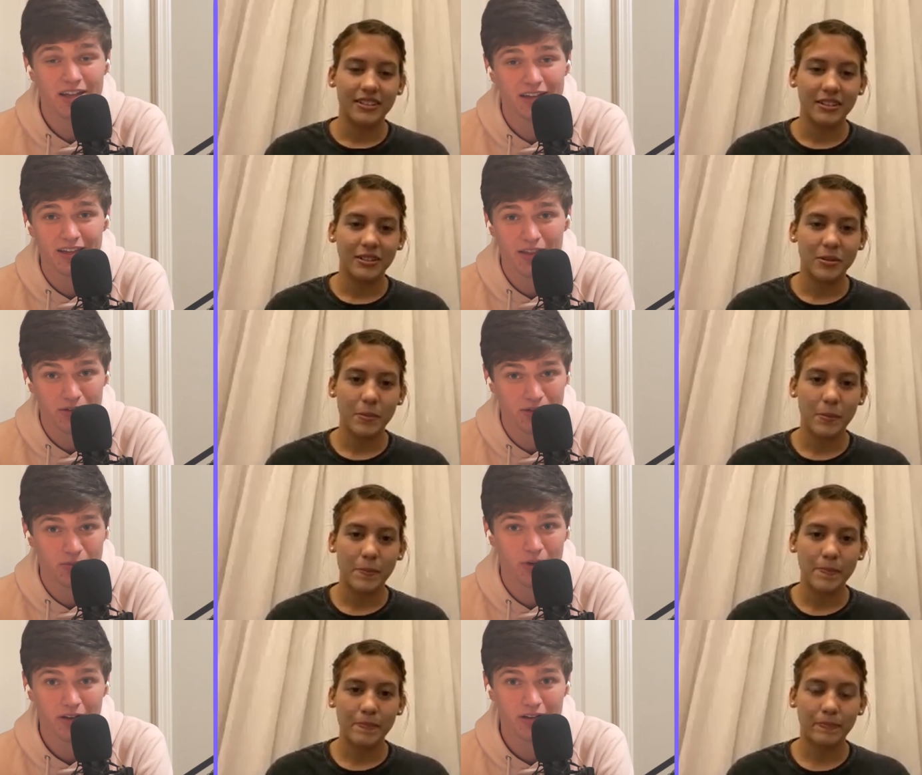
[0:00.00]
Speaker 1: staying together,
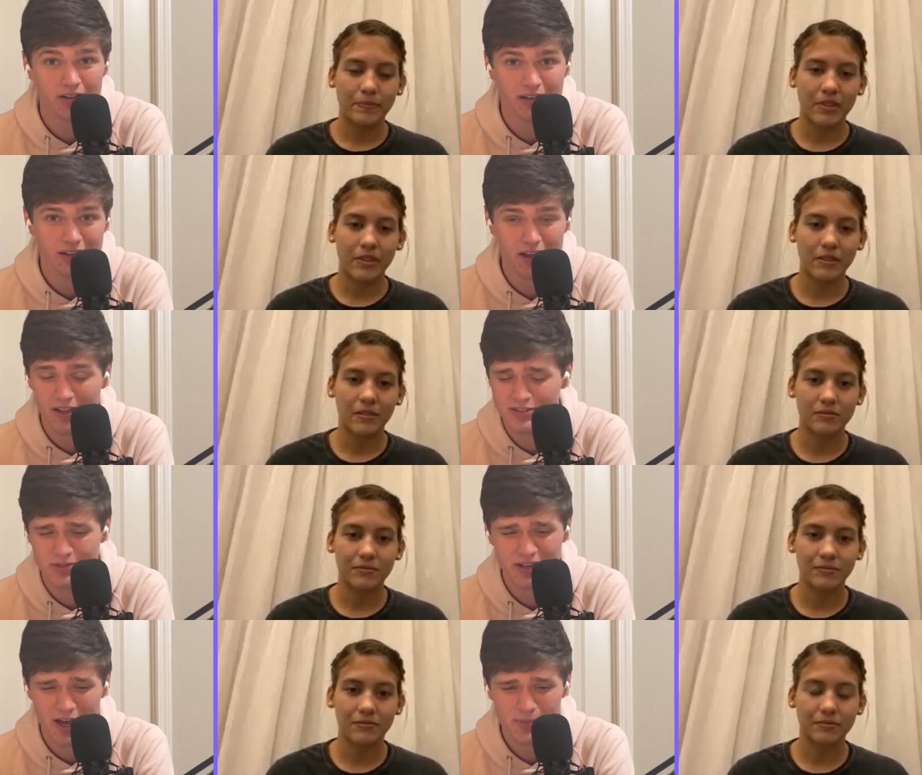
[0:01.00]
what is
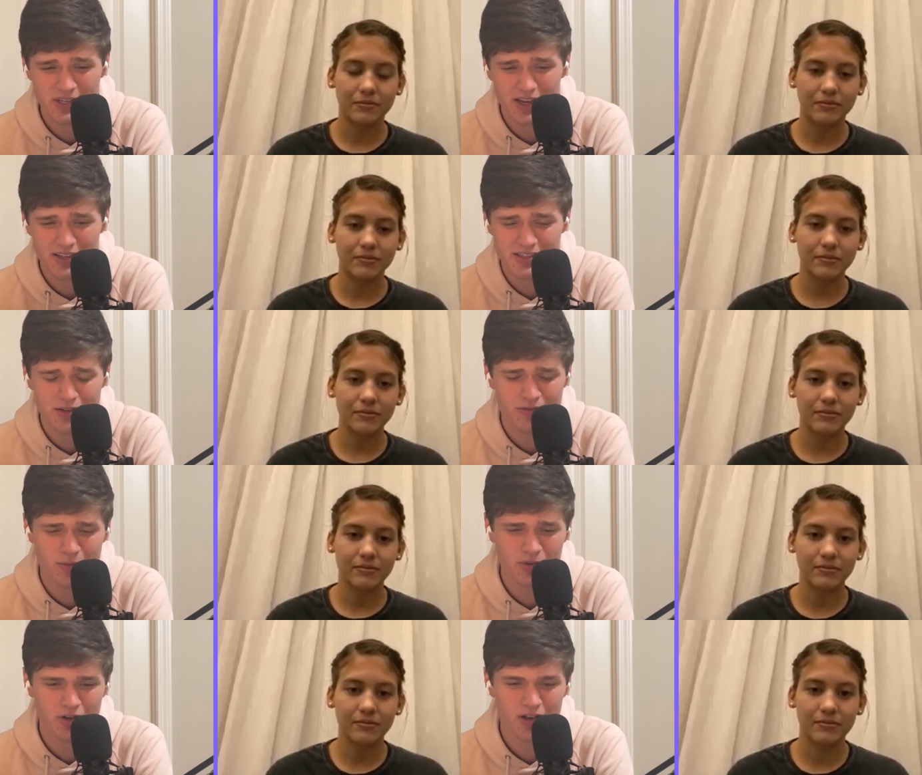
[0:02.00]
there any upsides that you've
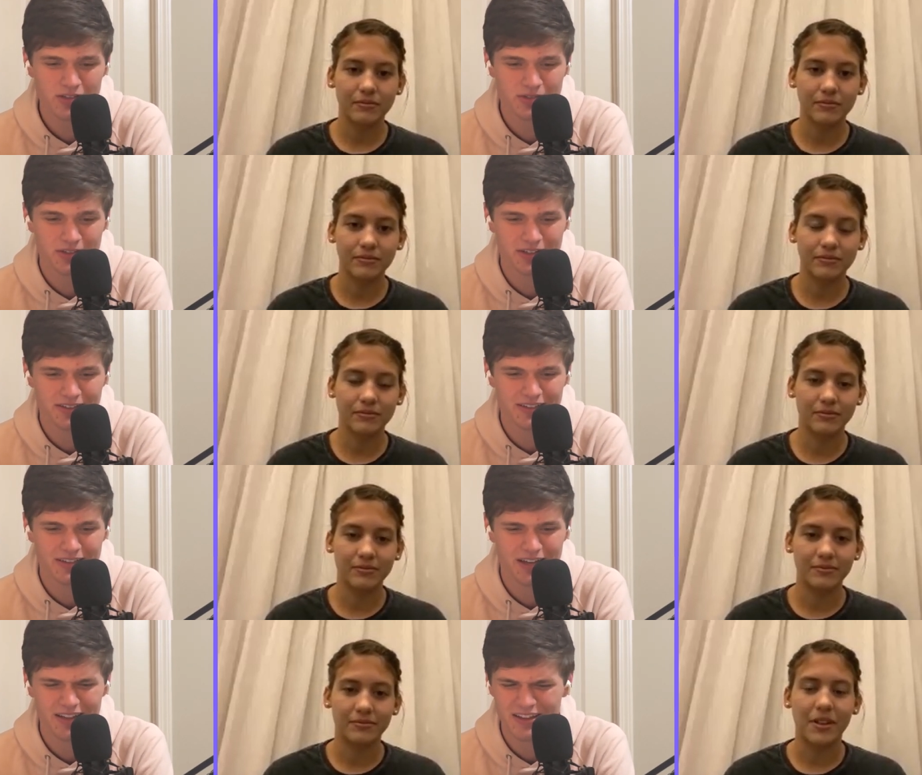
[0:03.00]
come across or
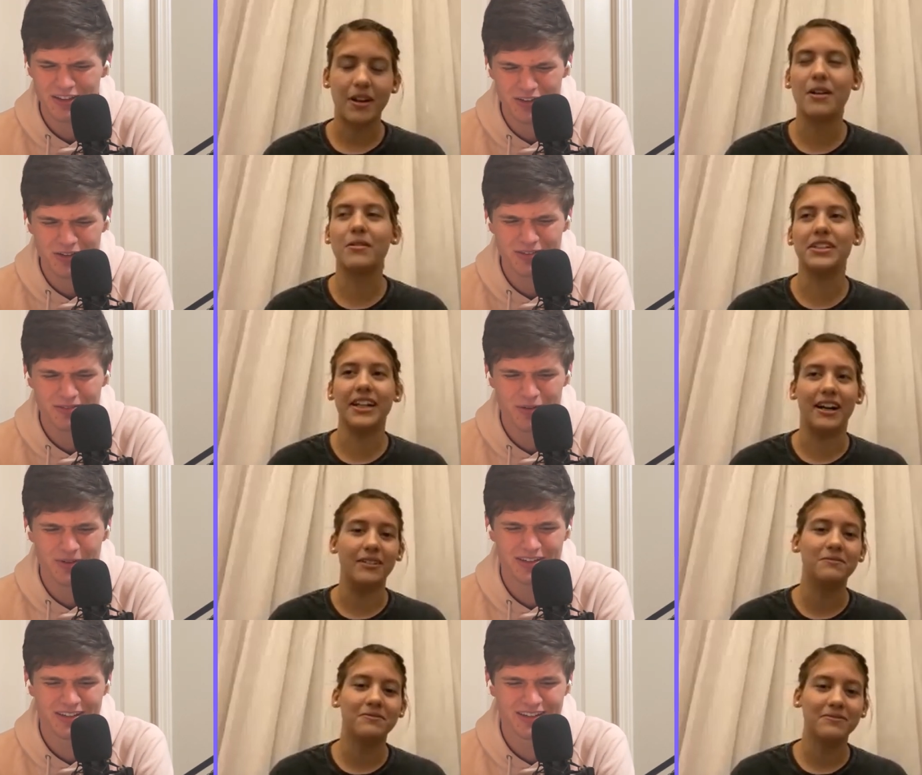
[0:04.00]
anything anything oh. good from
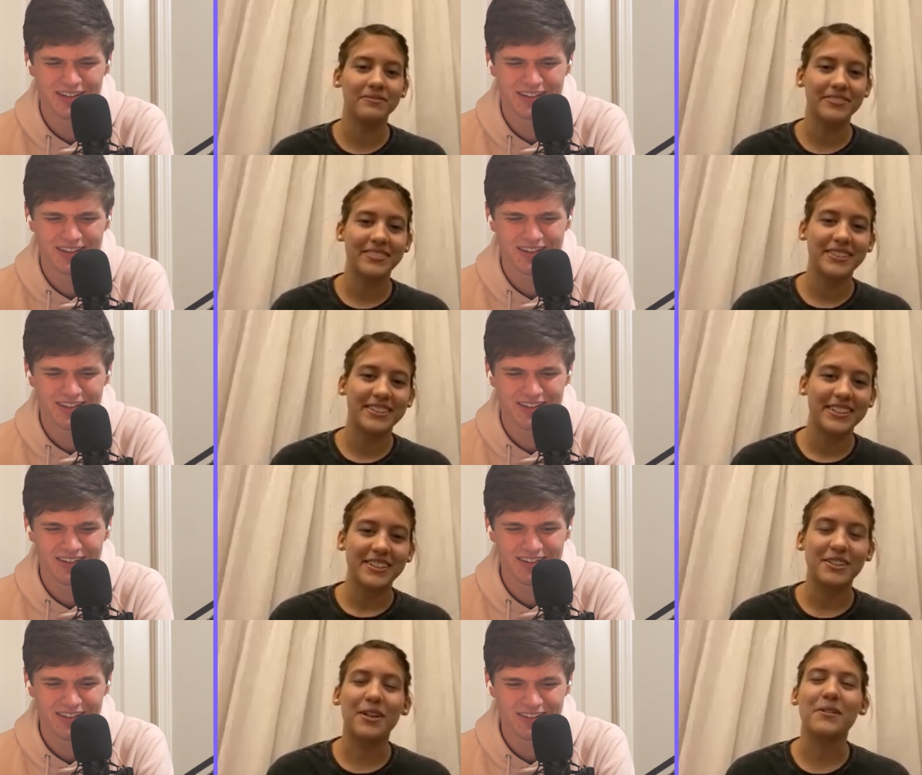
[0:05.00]
it?
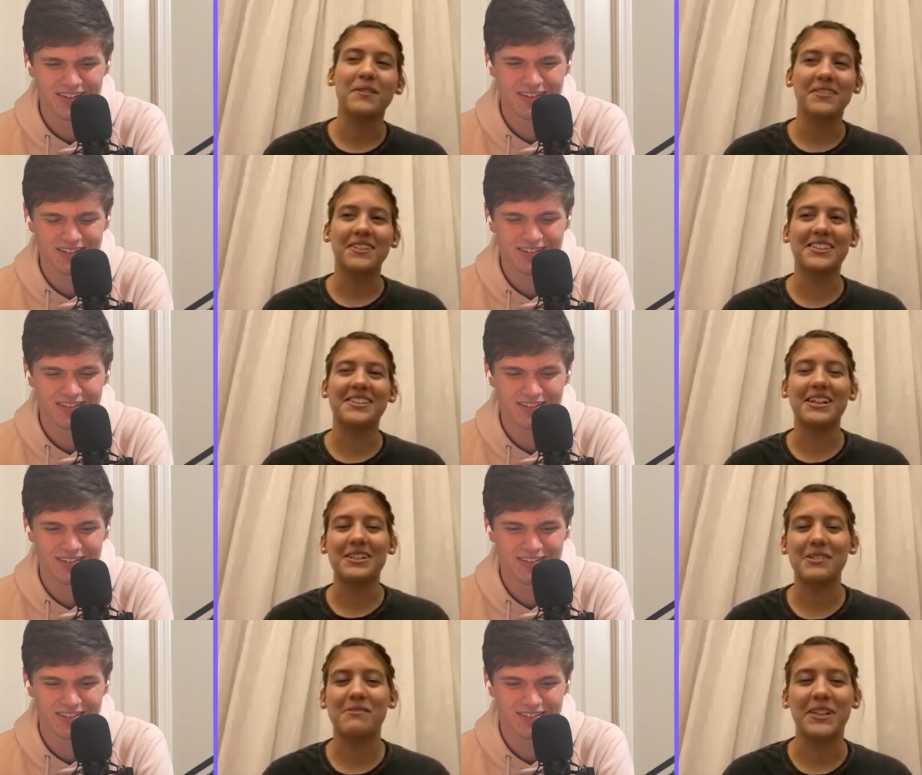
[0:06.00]
Speaker 2: So, this is
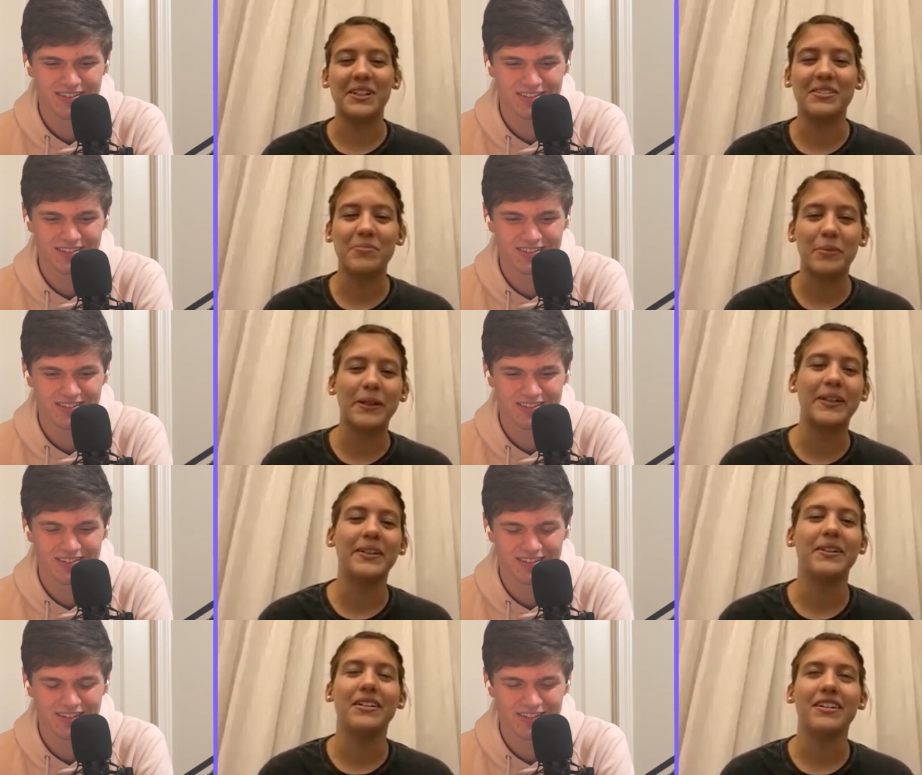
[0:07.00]
actually weird, but
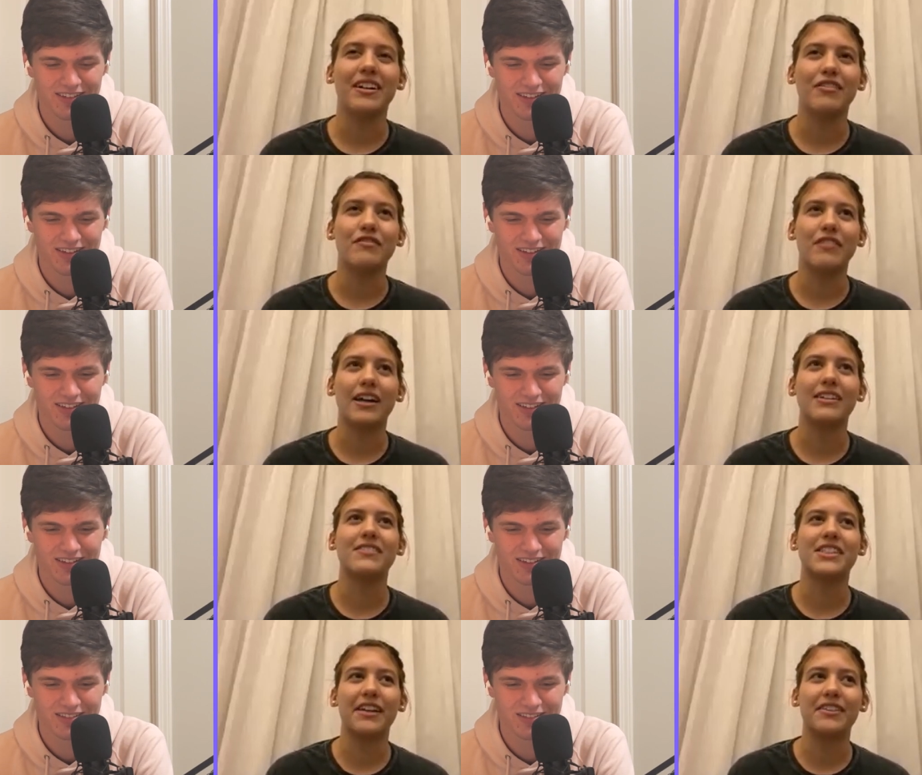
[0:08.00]
I
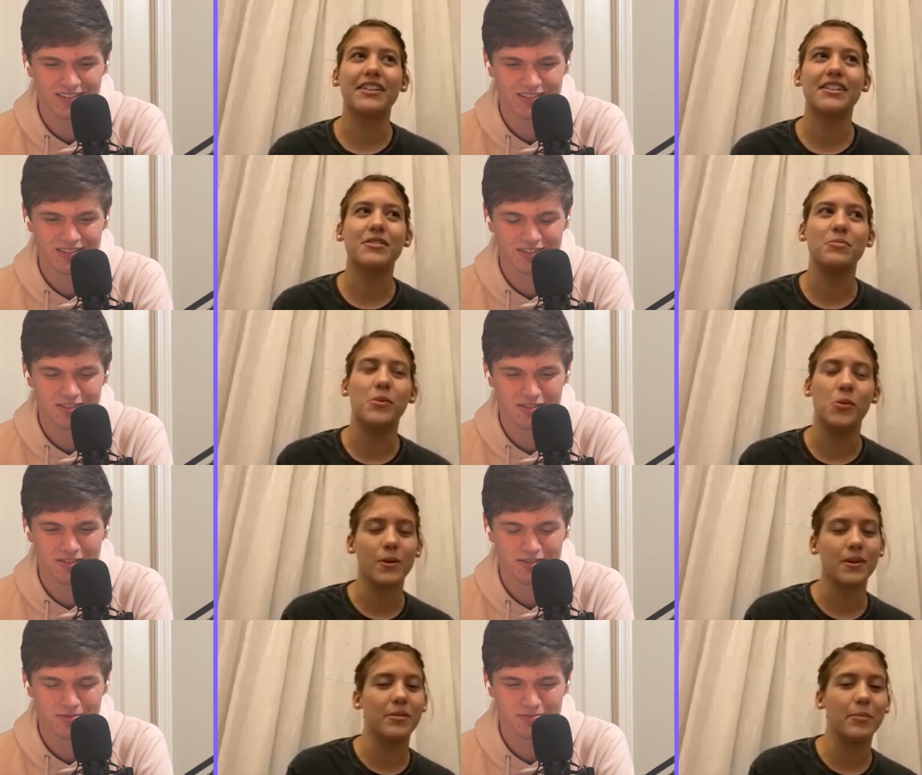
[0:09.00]
said this more
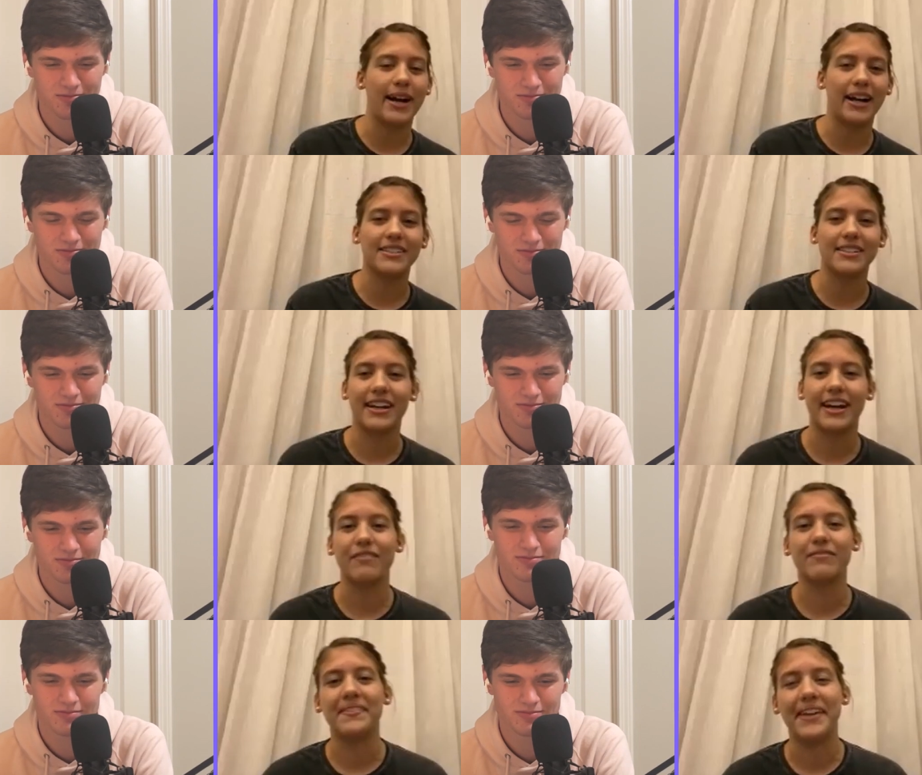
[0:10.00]
in the past than I have
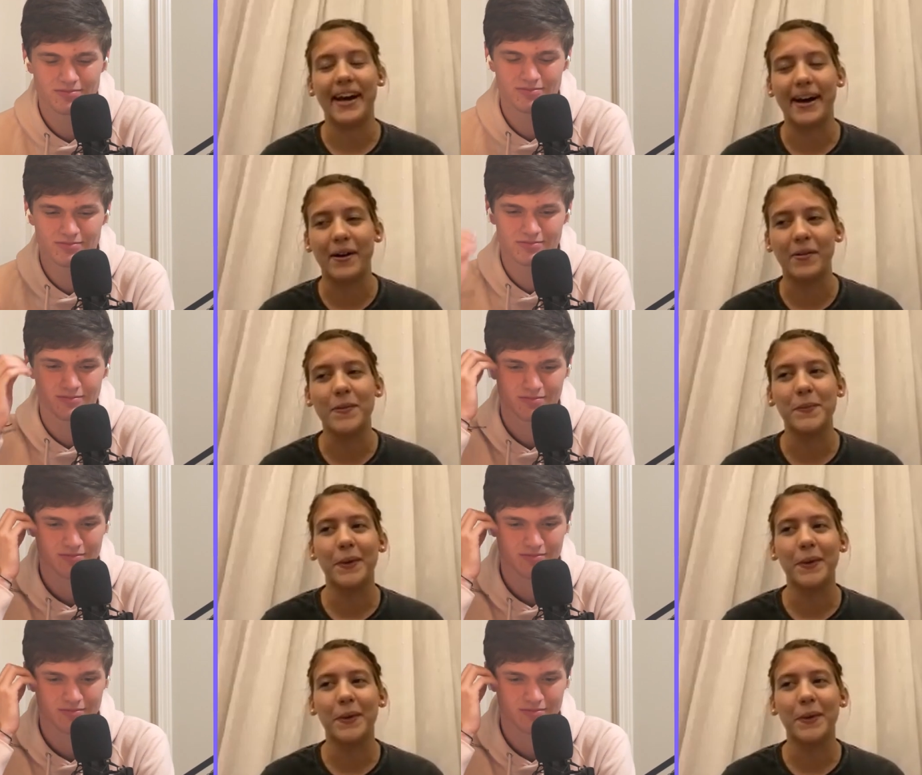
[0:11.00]
mm-hmm. now.